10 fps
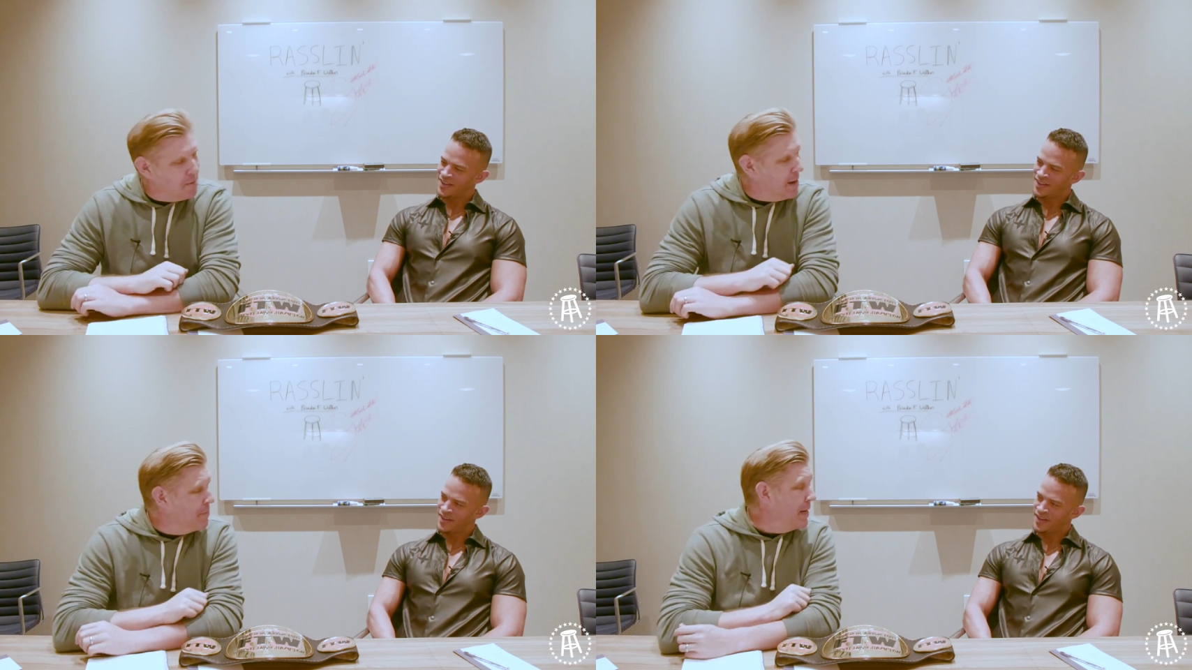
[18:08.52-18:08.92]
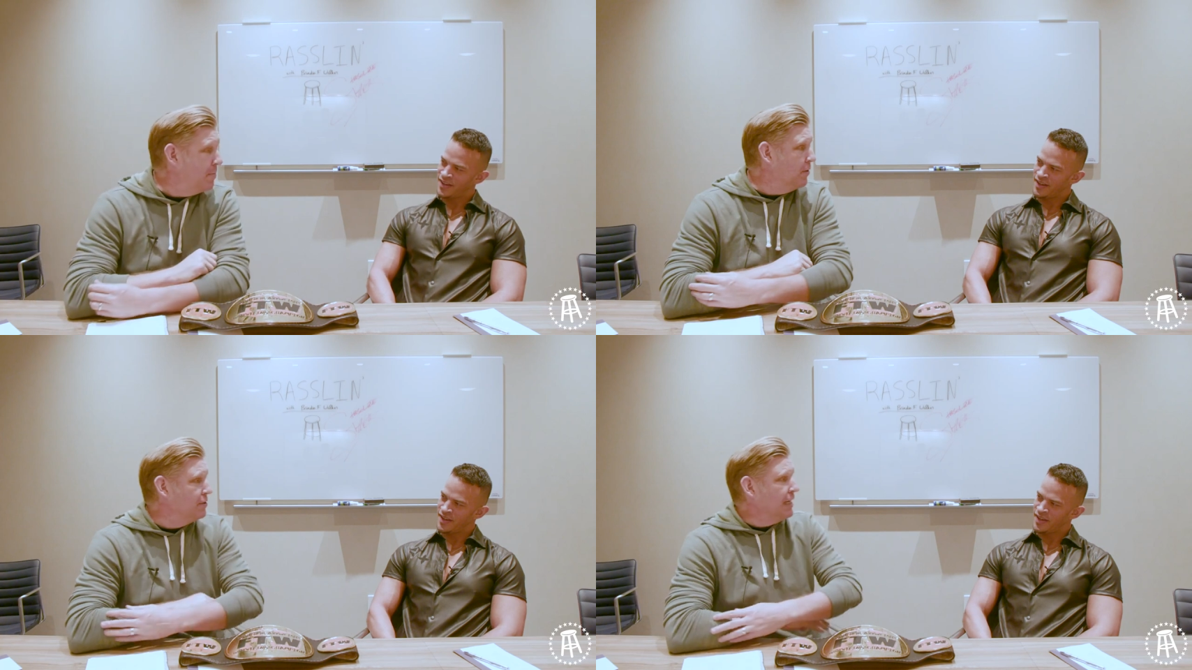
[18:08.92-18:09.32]
Speaker 1: what about
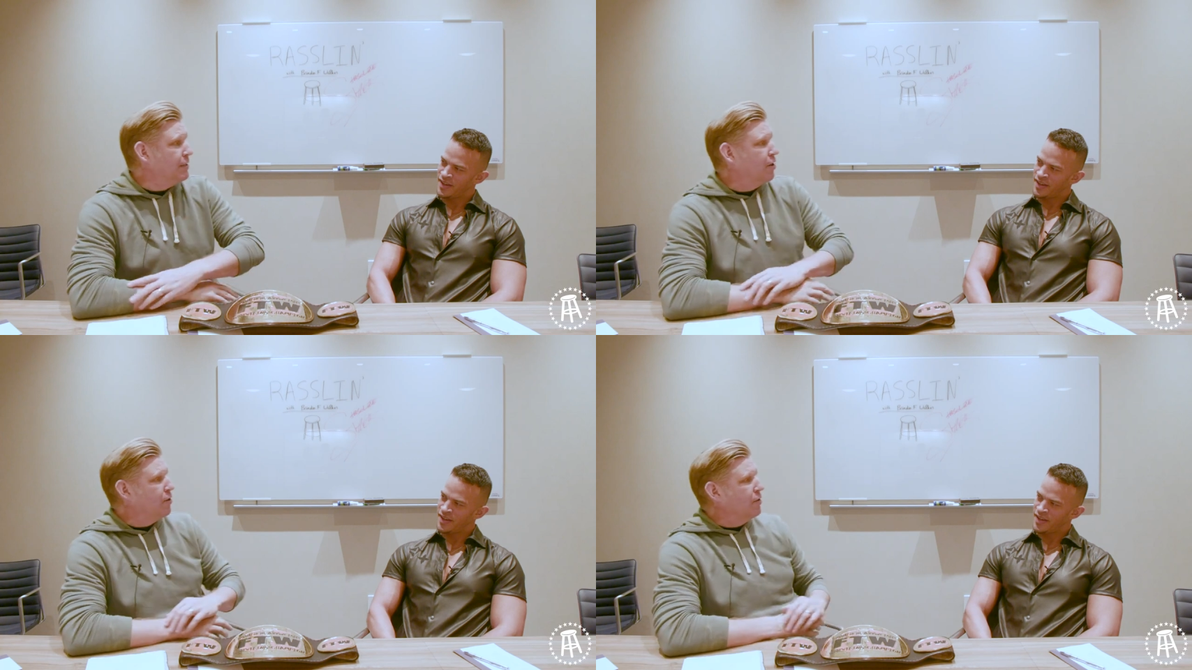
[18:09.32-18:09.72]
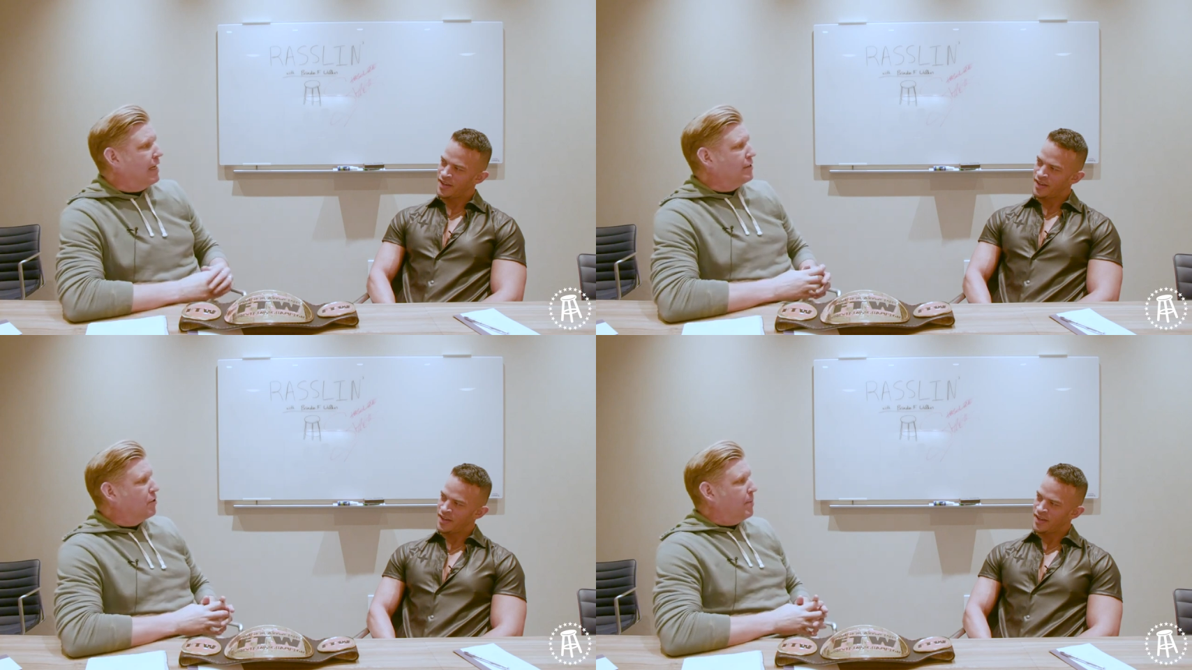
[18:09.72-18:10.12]
people that say
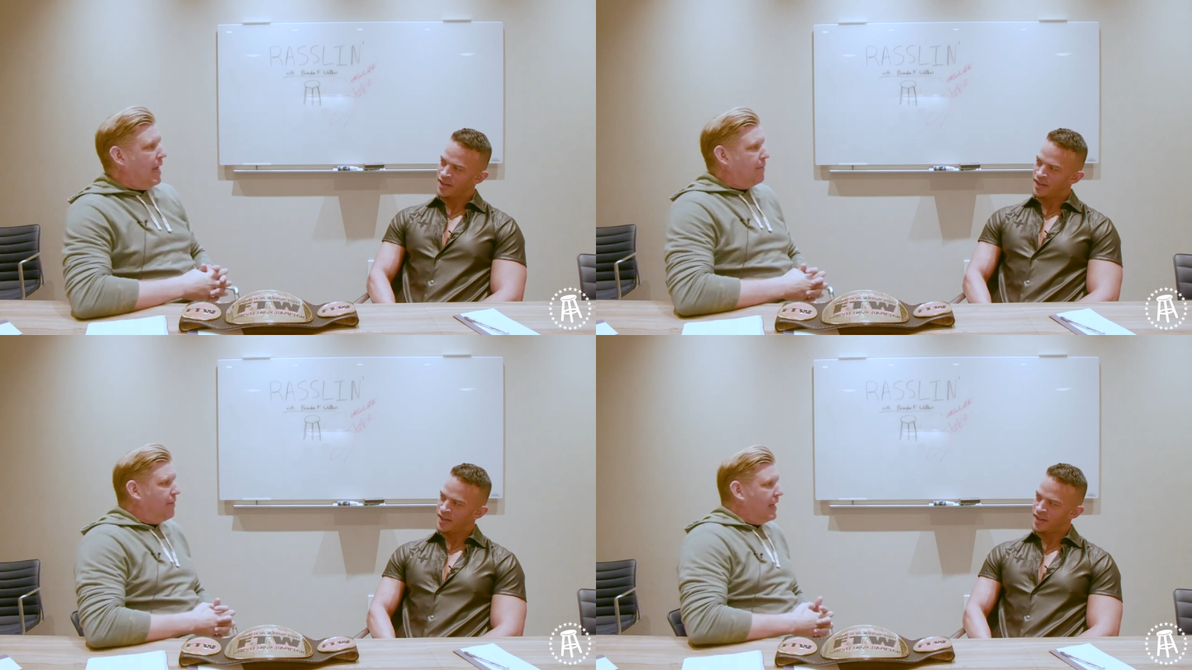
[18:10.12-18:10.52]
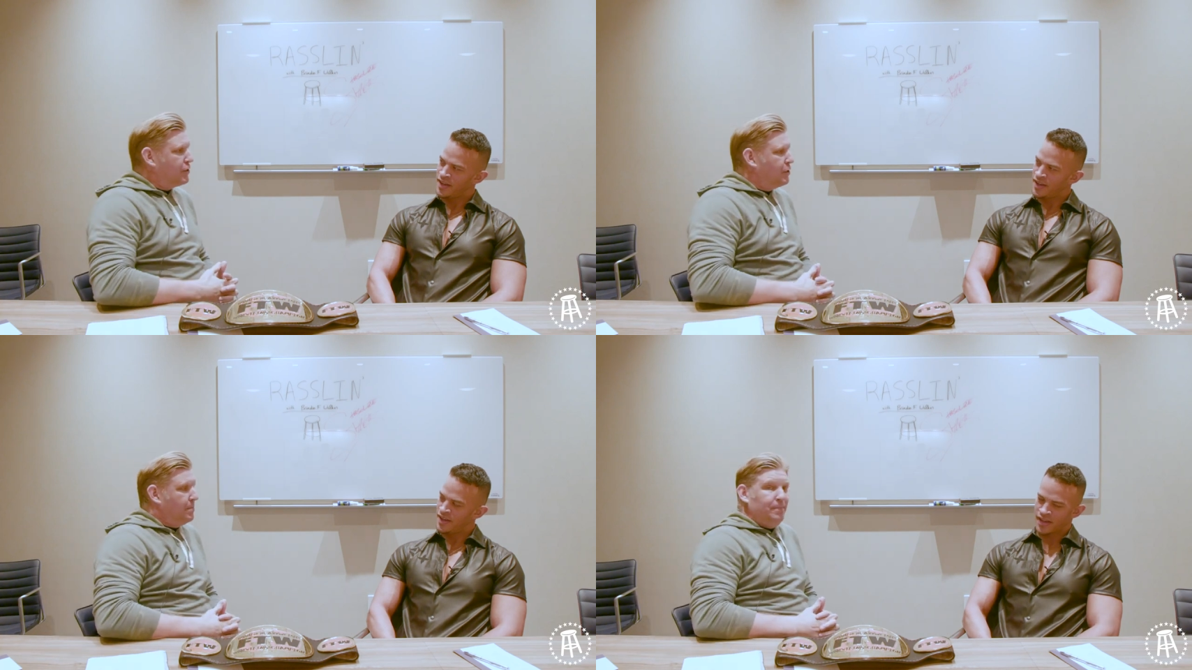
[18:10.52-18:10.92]
turtlenecks are bad
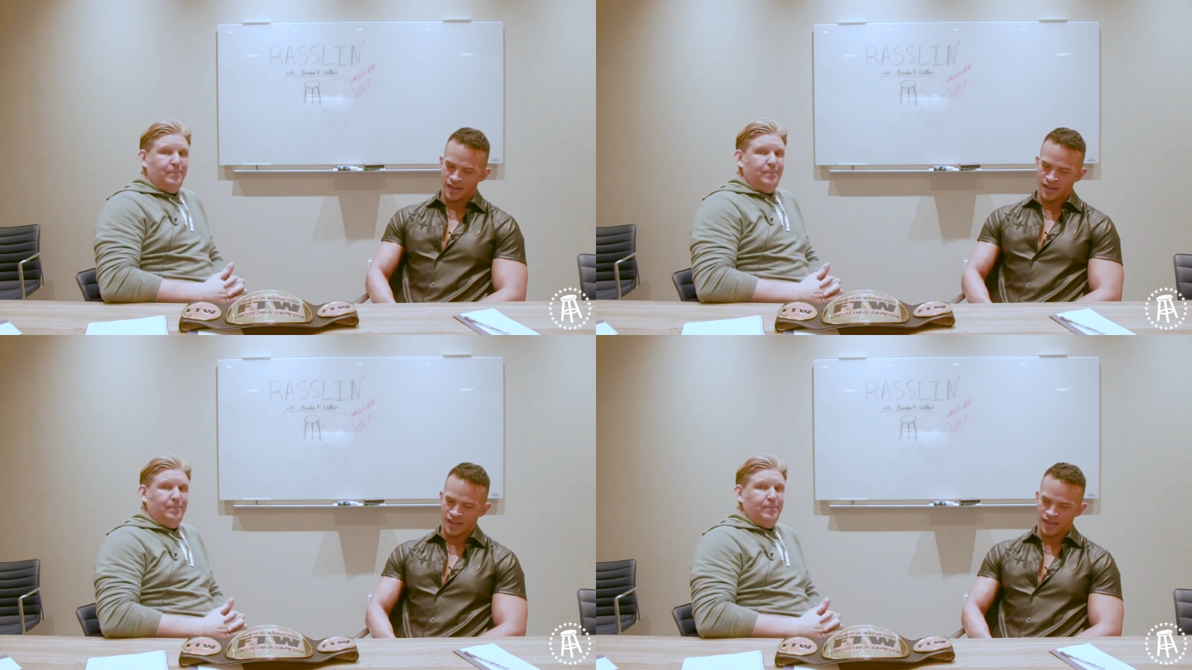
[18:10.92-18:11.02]
fashion?